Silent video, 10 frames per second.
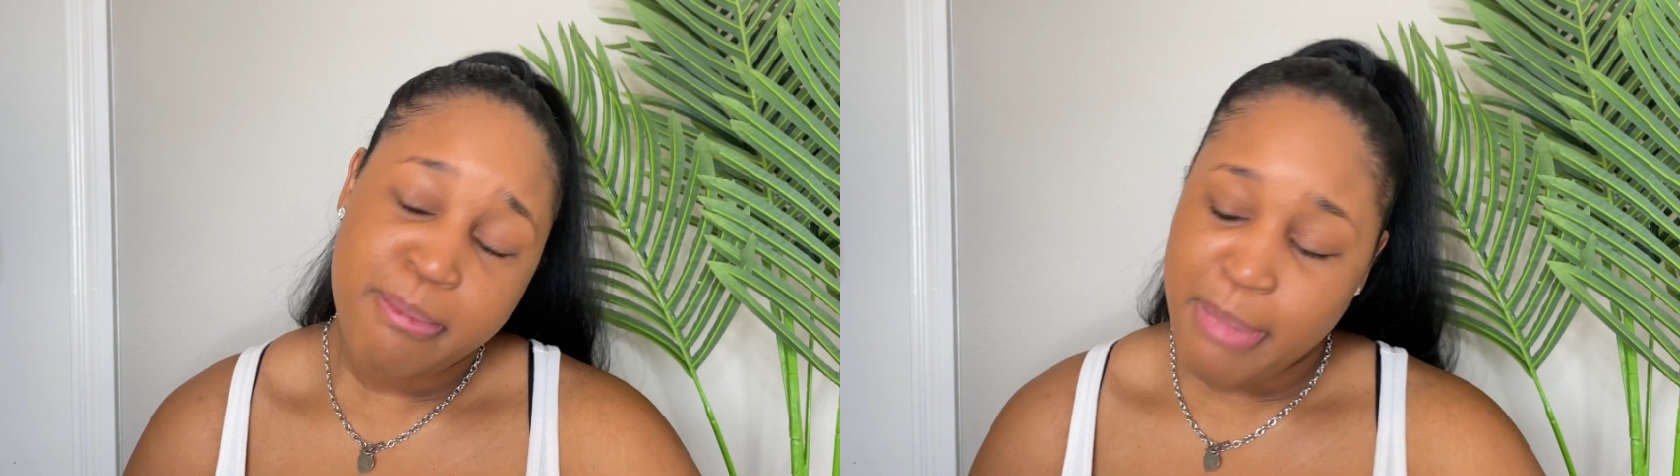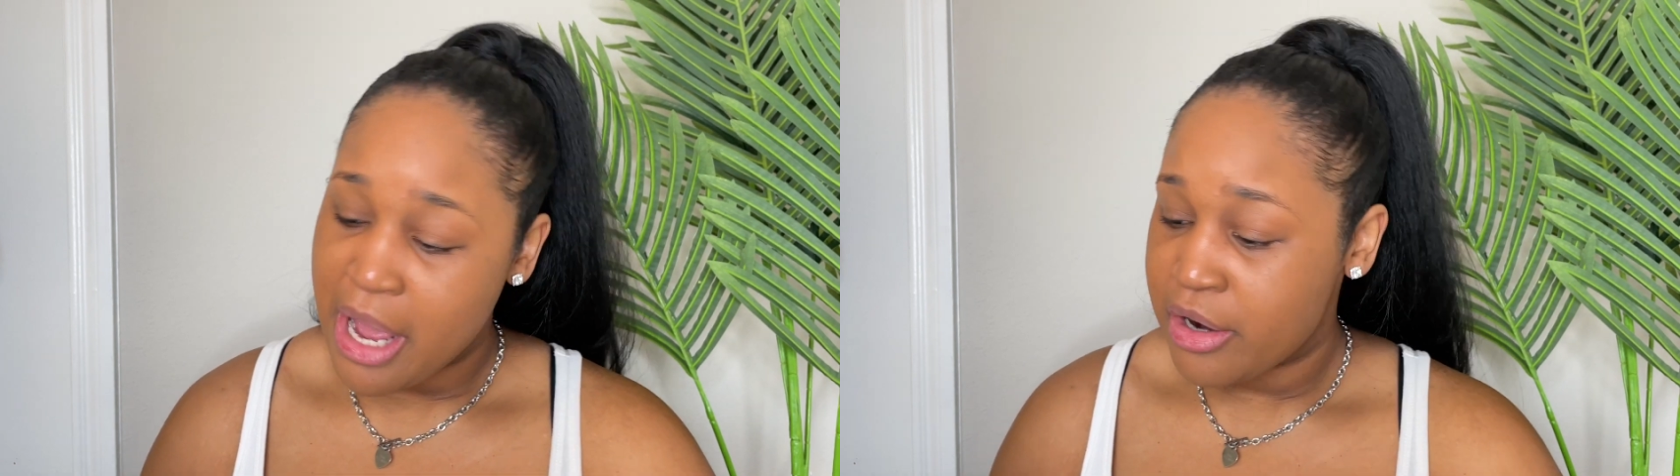
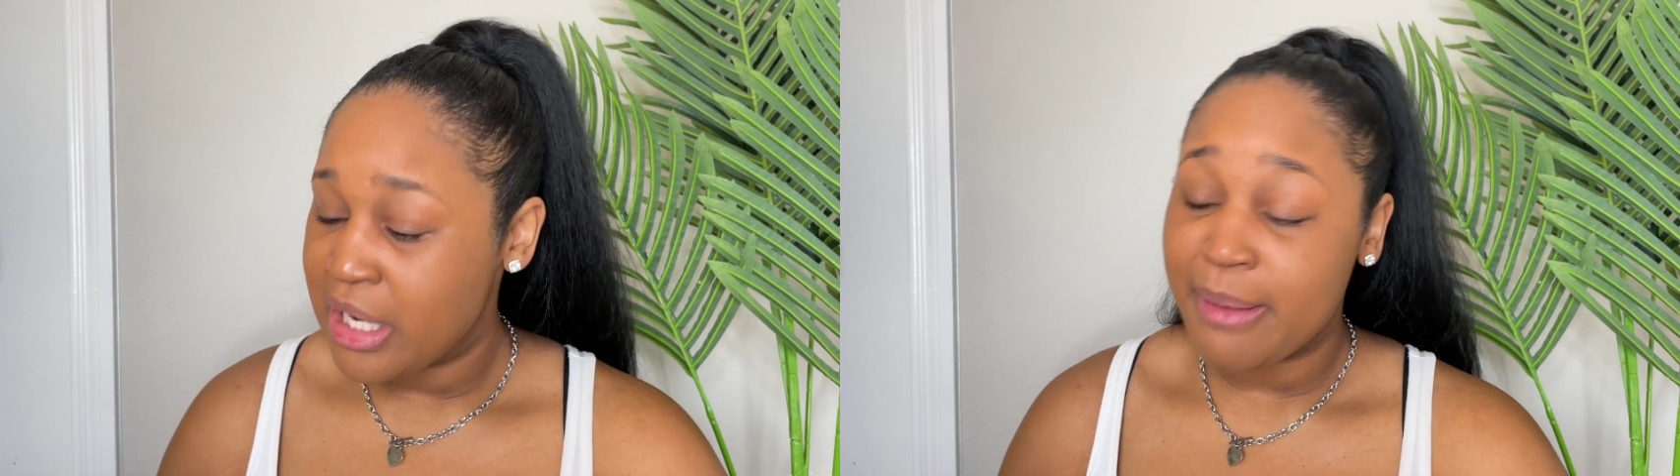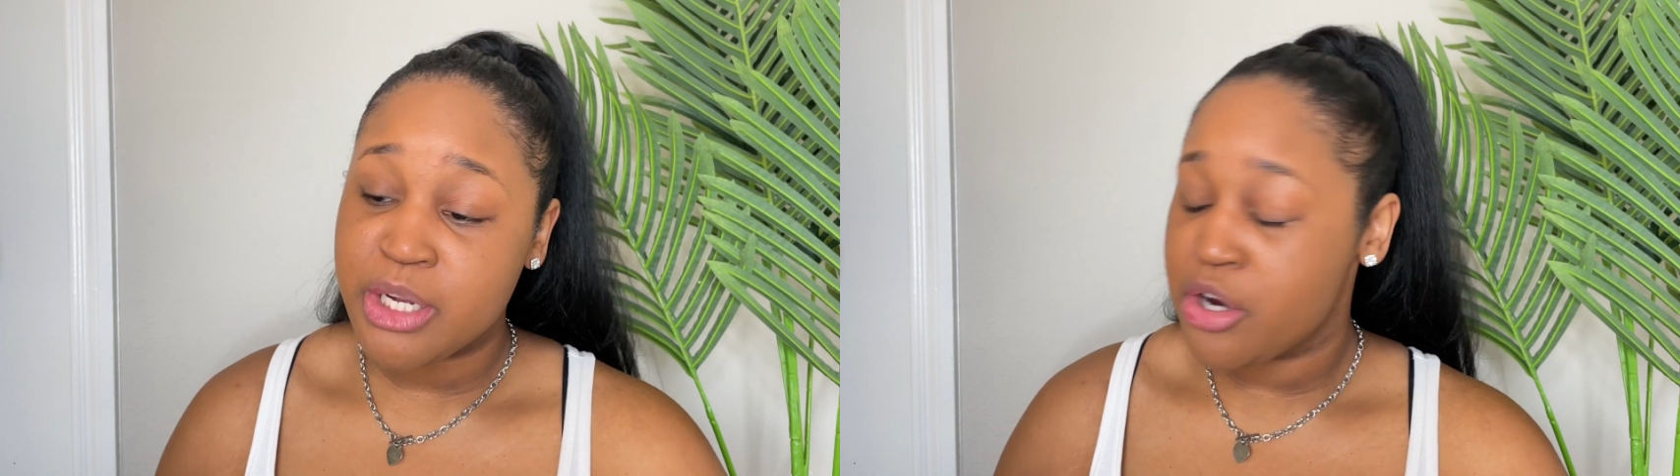powder,
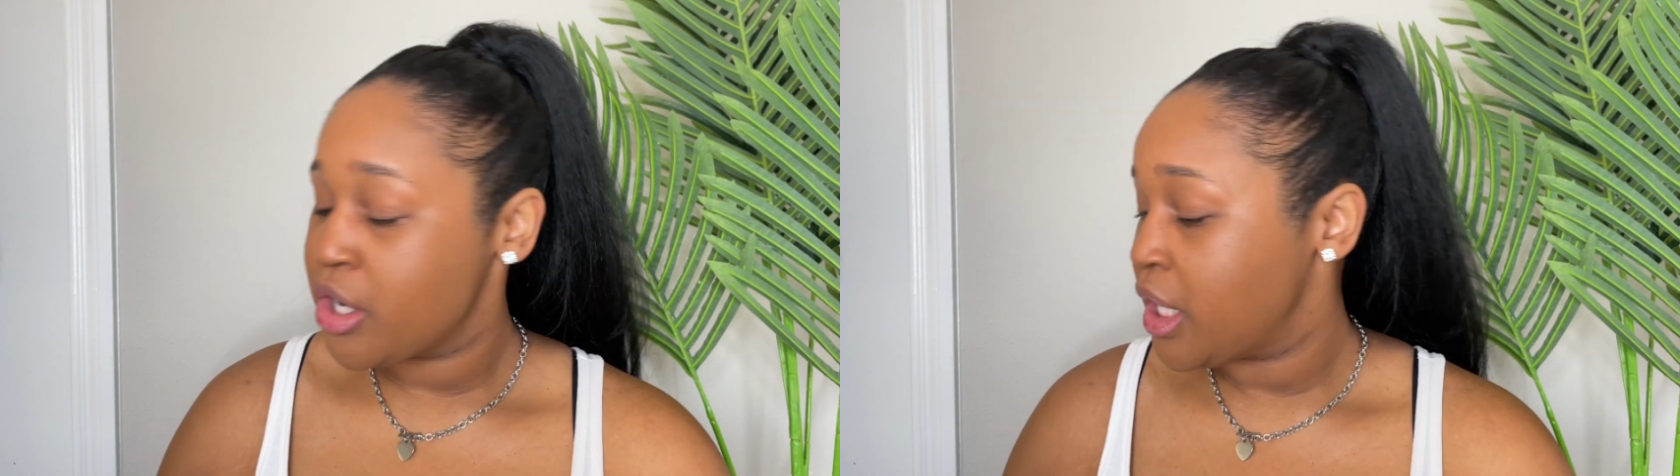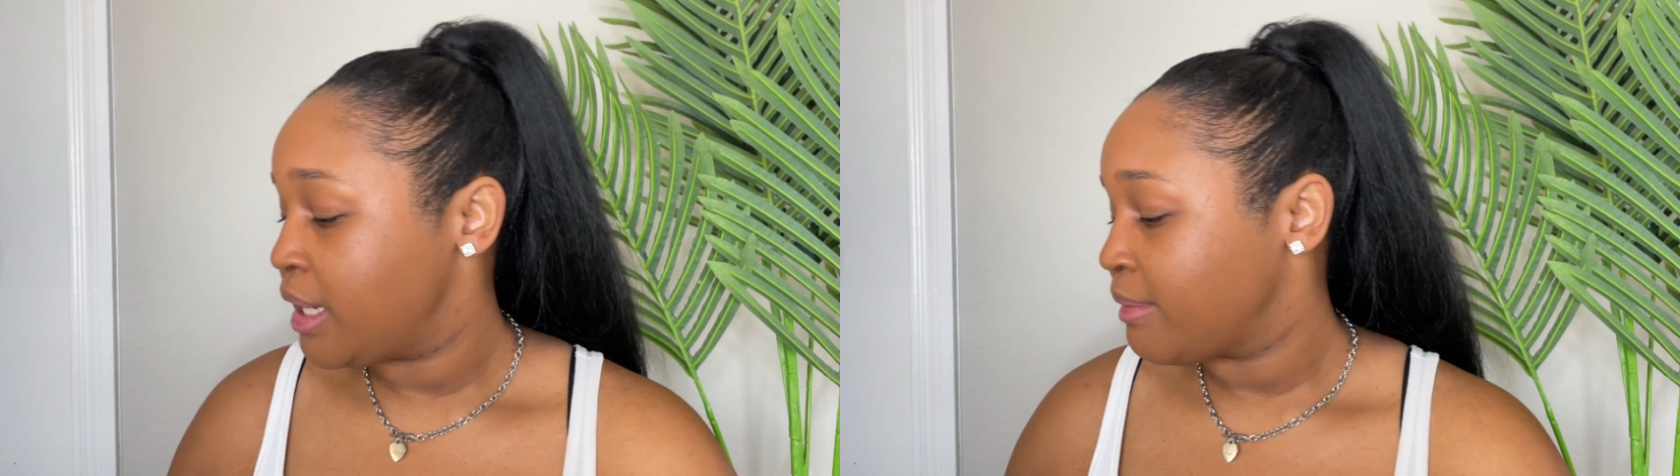like your uh,